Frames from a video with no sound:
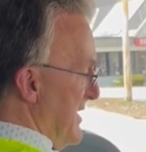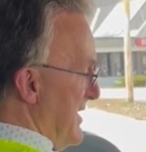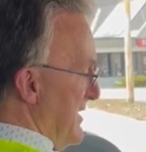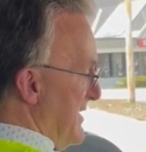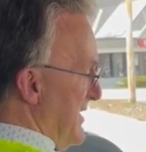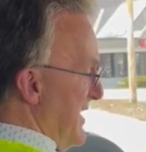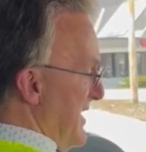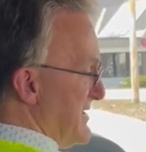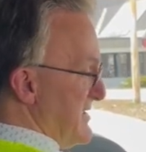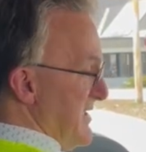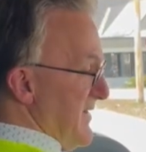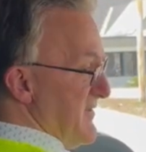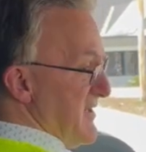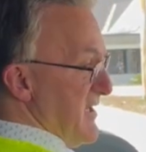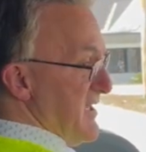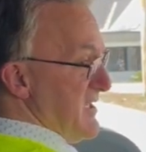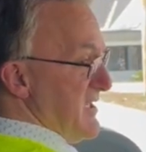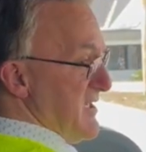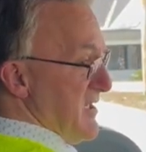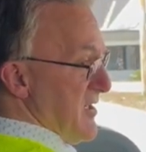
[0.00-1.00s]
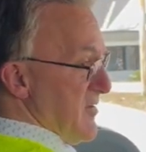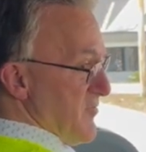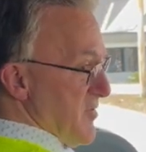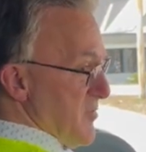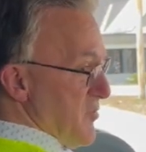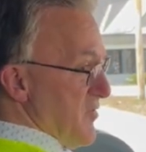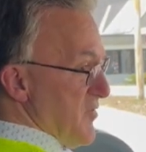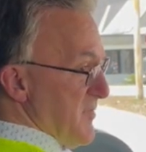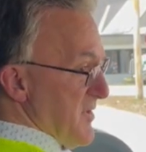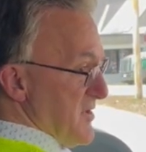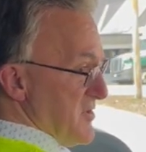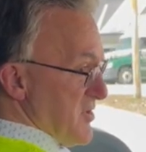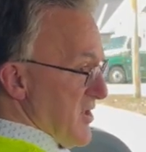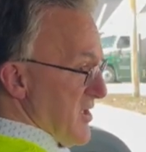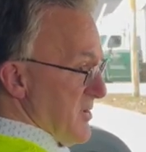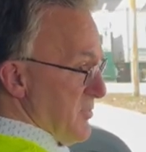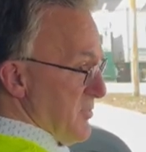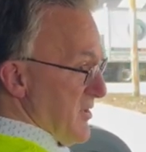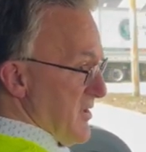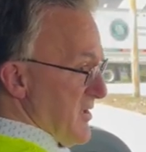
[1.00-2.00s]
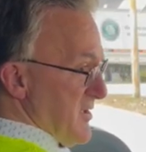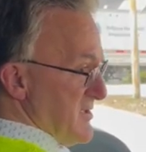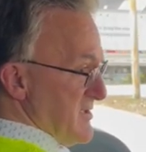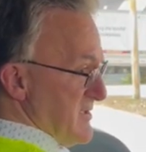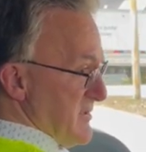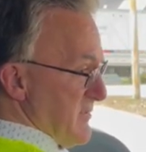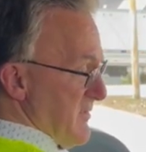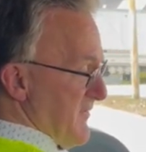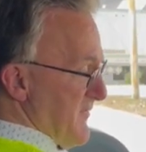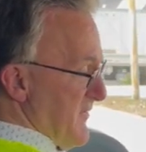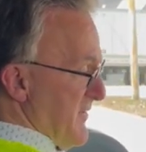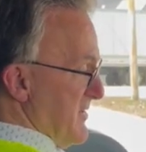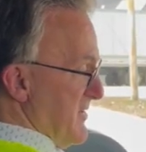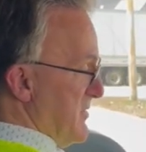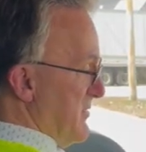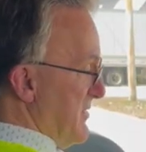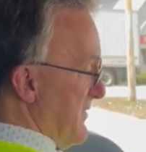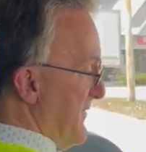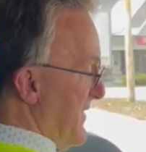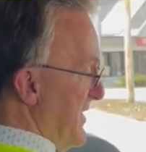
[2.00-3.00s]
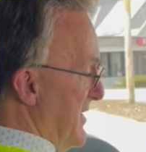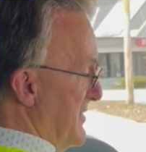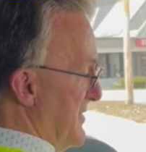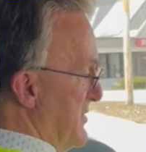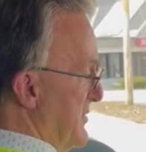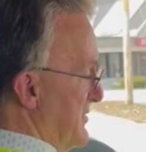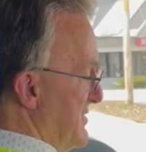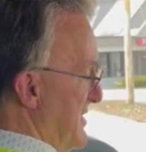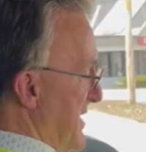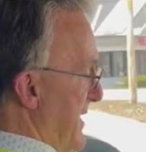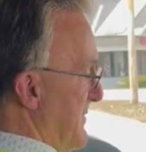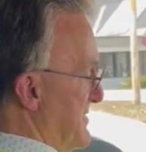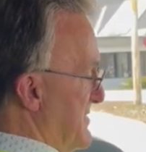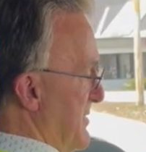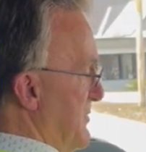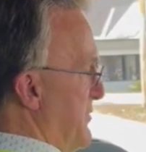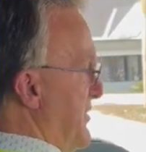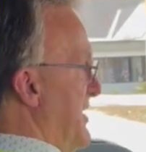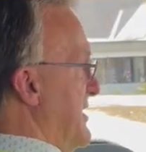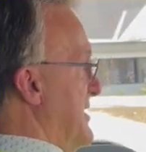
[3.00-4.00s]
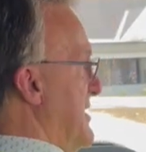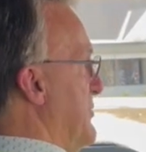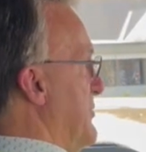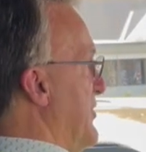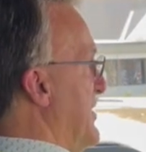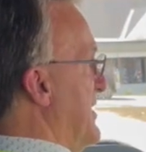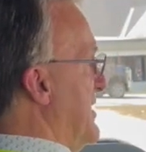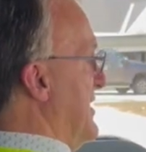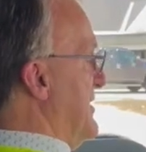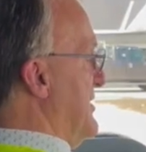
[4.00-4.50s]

Next, I've got to get out and remove my shock blocks, and we'll do the final 2 steps, the parking brake and